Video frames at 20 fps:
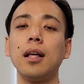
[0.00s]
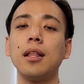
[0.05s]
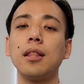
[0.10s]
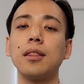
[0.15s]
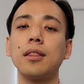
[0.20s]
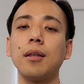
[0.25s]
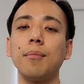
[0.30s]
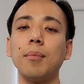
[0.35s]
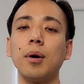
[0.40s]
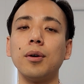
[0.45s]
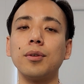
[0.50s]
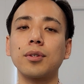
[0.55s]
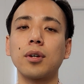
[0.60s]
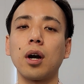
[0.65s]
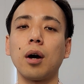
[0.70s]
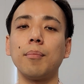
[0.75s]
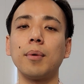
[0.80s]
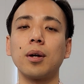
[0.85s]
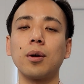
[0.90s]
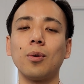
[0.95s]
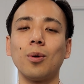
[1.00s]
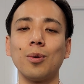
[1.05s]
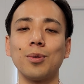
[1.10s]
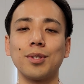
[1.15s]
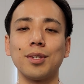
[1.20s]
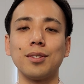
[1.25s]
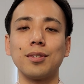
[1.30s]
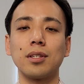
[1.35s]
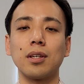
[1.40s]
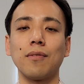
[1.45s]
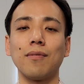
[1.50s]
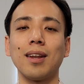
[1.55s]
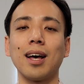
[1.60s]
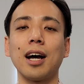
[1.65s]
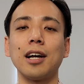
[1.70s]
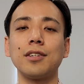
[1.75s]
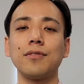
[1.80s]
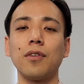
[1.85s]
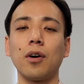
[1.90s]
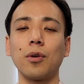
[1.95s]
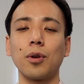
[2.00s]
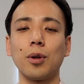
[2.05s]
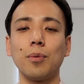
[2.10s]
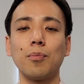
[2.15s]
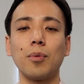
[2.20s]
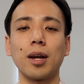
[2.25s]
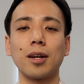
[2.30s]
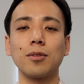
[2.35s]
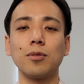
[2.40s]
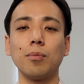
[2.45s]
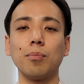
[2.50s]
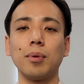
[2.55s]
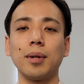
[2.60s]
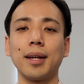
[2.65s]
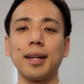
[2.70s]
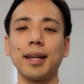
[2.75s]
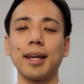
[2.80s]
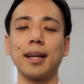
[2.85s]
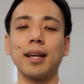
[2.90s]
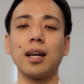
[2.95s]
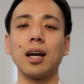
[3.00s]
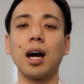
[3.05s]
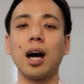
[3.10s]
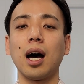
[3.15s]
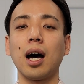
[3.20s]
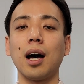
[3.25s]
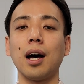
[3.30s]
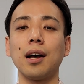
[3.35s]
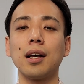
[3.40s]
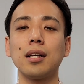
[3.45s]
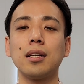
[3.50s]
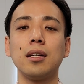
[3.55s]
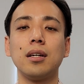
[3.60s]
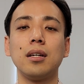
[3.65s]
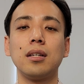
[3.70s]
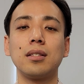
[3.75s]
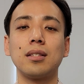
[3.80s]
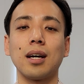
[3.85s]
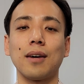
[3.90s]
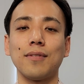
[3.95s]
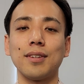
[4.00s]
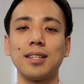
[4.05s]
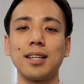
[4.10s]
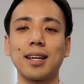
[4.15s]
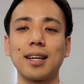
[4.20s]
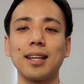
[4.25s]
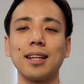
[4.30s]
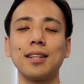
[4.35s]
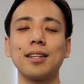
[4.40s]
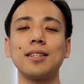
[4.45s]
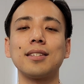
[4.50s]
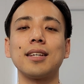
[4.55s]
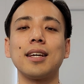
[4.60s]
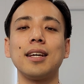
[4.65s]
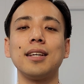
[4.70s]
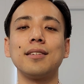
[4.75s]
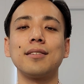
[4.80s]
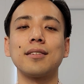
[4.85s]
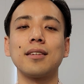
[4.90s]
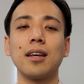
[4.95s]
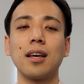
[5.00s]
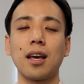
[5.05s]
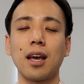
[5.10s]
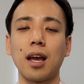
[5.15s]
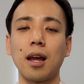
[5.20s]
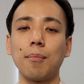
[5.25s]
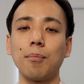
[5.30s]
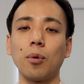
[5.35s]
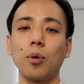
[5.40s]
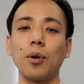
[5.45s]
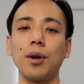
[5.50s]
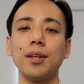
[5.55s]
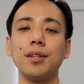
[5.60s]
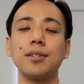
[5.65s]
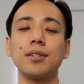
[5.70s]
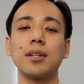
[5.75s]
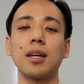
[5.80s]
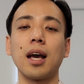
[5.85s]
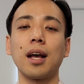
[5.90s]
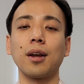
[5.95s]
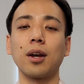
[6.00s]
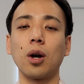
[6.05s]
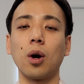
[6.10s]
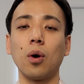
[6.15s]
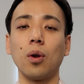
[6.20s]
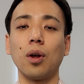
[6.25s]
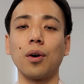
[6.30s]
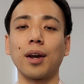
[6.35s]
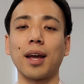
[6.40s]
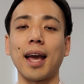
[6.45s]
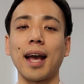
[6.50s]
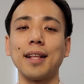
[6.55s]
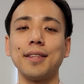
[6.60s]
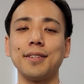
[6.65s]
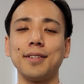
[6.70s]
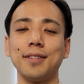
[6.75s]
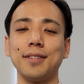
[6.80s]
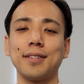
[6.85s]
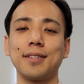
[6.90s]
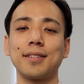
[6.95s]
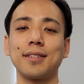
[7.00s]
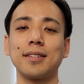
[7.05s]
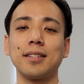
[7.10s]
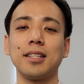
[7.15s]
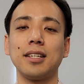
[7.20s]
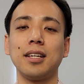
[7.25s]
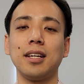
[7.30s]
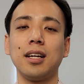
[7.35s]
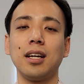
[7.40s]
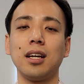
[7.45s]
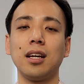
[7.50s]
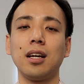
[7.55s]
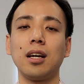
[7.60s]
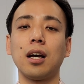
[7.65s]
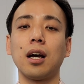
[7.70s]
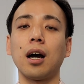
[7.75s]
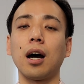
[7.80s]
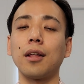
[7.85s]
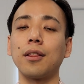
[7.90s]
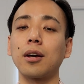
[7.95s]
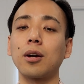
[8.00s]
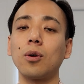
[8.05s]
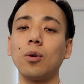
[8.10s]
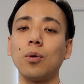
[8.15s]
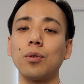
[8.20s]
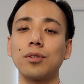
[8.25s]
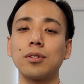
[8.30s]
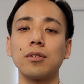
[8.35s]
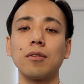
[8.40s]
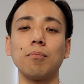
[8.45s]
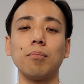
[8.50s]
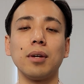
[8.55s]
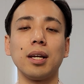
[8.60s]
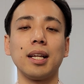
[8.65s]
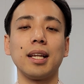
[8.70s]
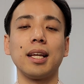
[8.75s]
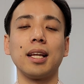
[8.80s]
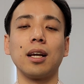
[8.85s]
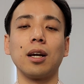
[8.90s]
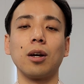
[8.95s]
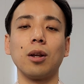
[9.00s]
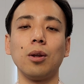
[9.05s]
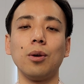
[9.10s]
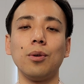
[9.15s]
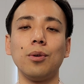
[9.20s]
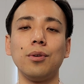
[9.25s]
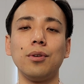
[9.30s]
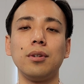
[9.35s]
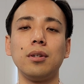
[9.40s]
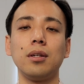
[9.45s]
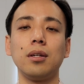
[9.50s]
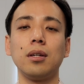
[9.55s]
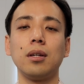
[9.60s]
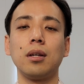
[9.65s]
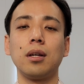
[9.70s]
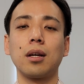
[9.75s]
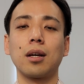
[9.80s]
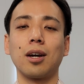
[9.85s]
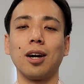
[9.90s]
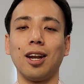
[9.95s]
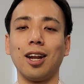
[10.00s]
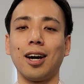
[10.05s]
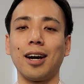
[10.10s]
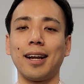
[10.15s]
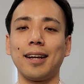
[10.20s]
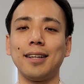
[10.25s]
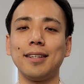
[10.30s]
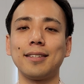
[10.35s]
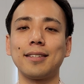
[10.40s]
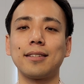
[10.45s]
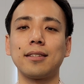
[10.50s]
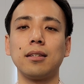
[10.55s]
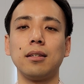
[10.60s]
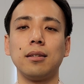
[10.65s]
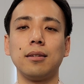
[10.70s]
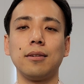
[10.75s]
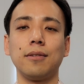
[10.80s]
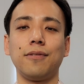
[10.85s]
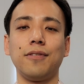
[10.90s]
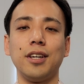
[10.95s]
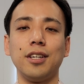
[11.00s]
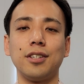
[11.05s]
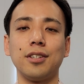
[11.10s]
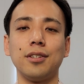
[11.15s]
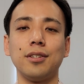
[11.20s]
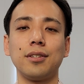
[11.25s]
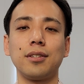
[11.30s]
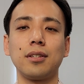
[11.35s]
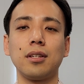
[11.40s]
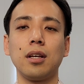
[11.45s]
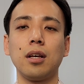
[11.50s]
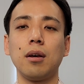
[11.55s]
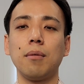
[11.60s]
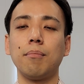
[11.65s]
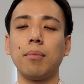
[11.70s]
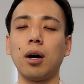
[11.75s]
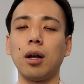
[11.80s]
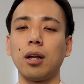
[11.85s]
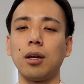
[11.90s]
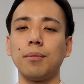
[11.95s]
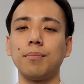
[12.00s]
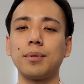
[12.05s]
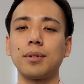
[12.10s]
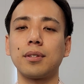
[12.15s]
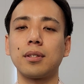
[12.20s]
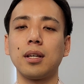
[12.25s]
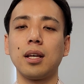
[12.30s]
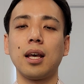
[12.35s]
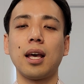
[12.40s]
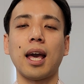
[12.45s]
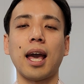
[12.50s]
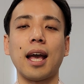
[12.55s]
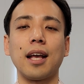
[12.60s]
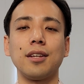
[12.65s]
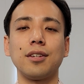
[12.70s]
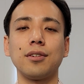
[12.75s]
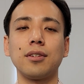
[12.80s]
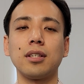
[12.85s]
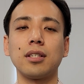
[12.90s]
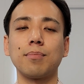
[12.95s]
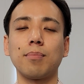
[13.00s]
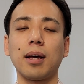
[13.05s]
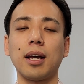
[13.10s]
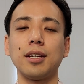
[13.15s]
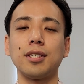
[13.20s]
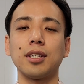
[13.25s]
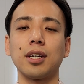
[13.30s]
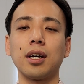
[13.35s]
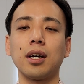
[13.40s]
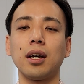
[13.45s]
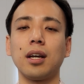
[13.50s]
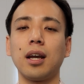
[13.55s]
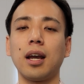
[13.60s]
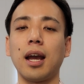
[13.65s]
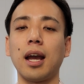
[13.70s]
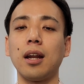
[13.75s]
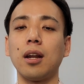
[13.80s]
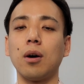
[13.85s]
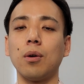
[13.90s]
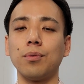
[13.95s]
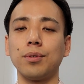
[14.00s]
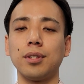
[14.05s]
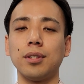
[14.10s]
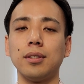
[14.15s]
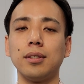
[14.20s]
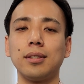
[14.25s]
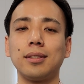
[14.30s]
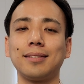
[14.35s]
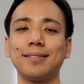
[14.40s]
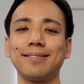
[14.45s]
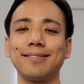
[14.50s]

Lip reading: The most common causes of large volume rectal bleeding are diverticular disease, hemorrhoids, and colon cancers. Other causes of bleeding include colitis, fissures, polyps, angiodysplasia, and ulcers.